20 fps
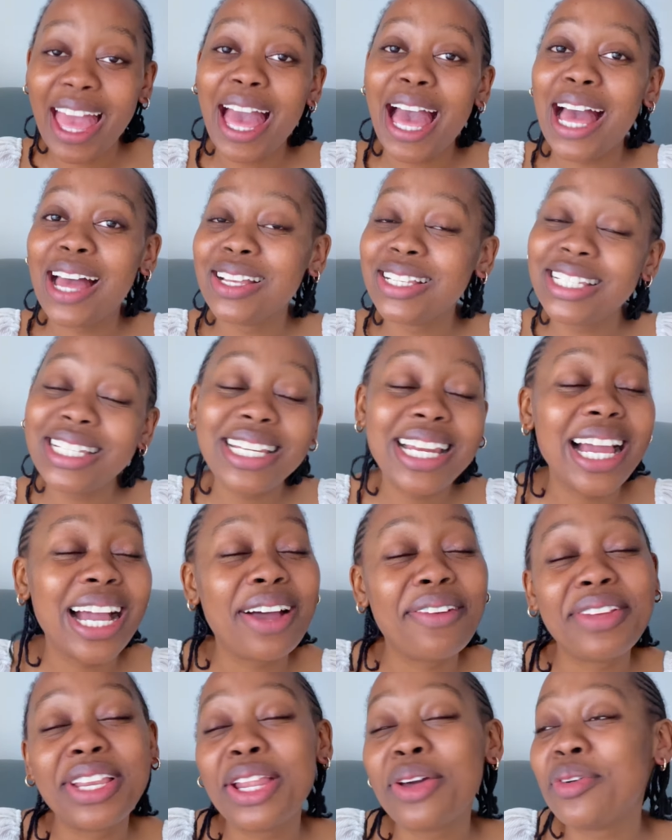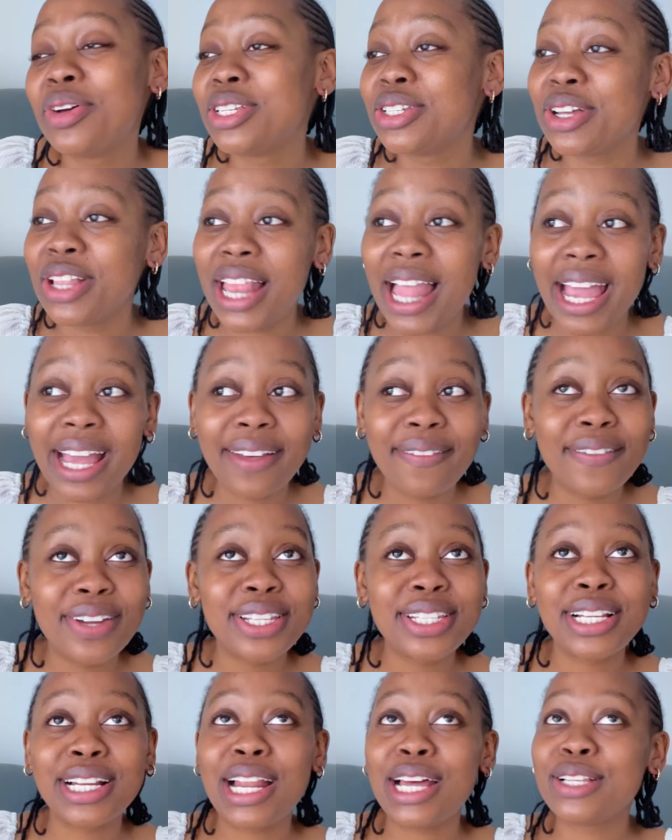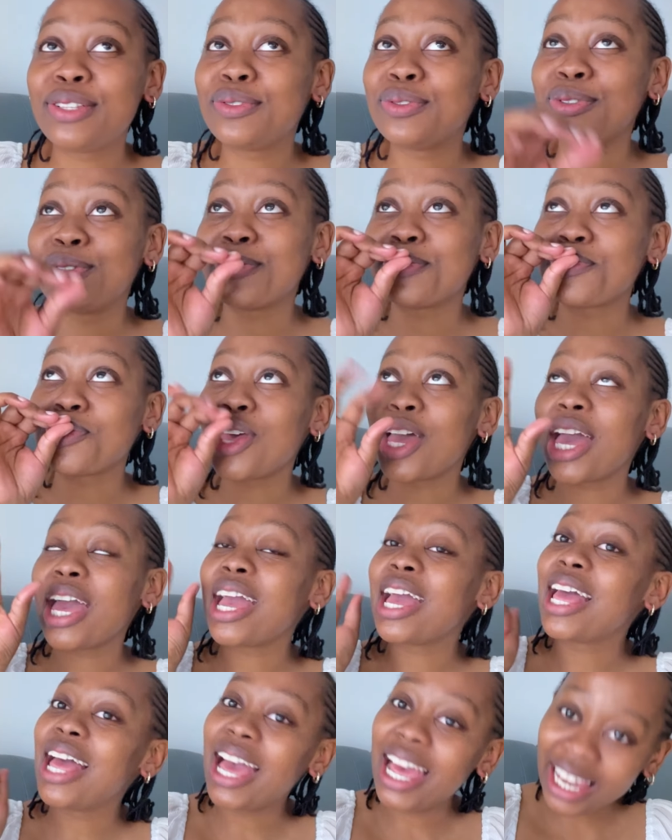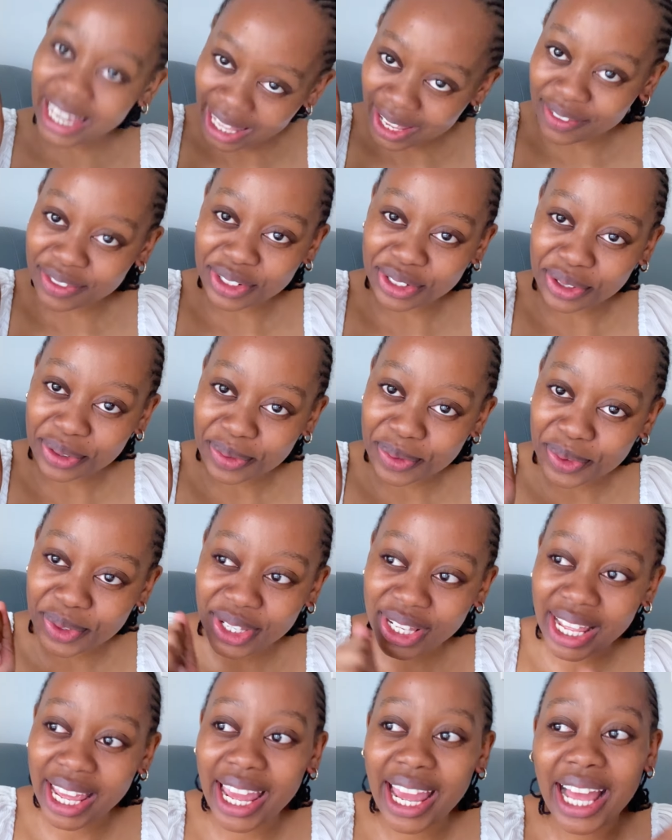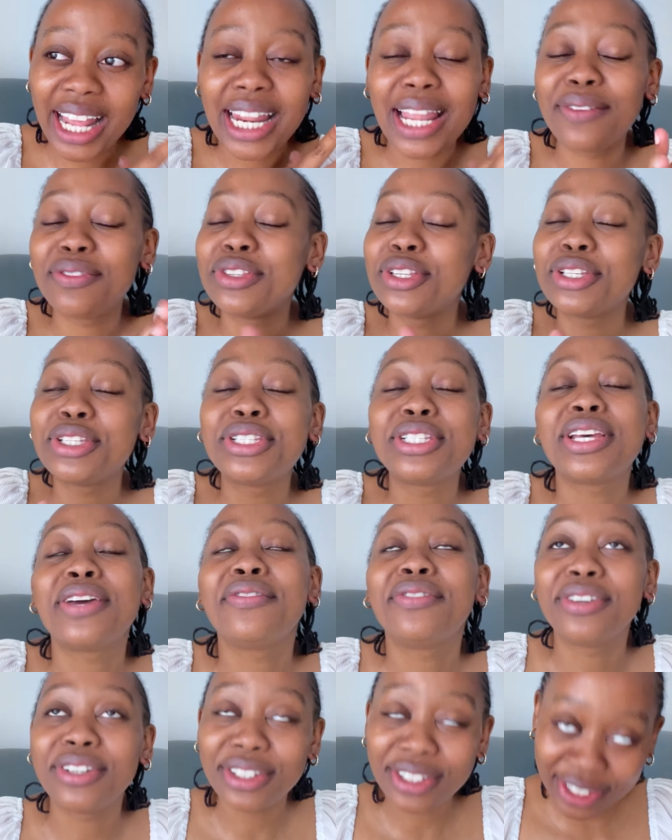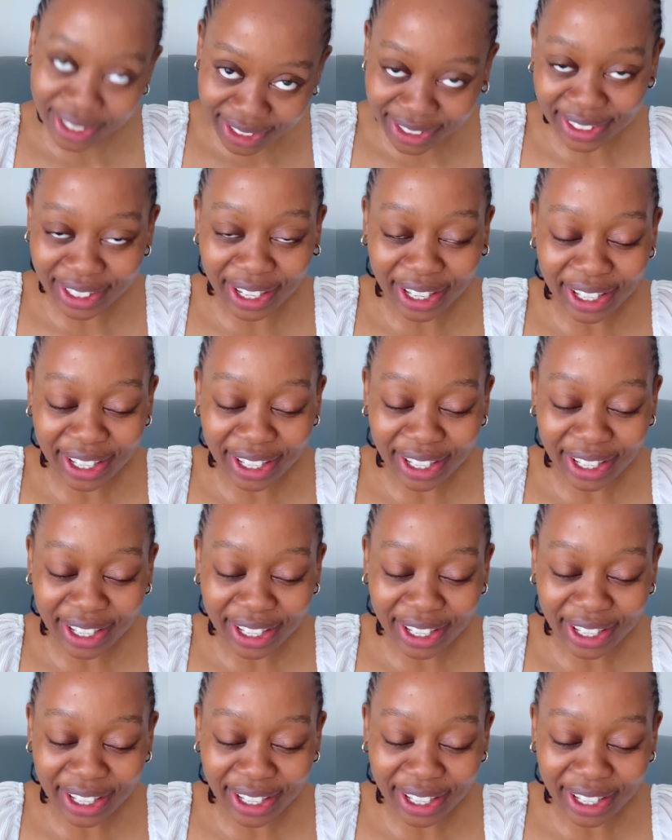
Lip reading: I was eating like a hotel, like first class food. I loved the food day. I loved the servers.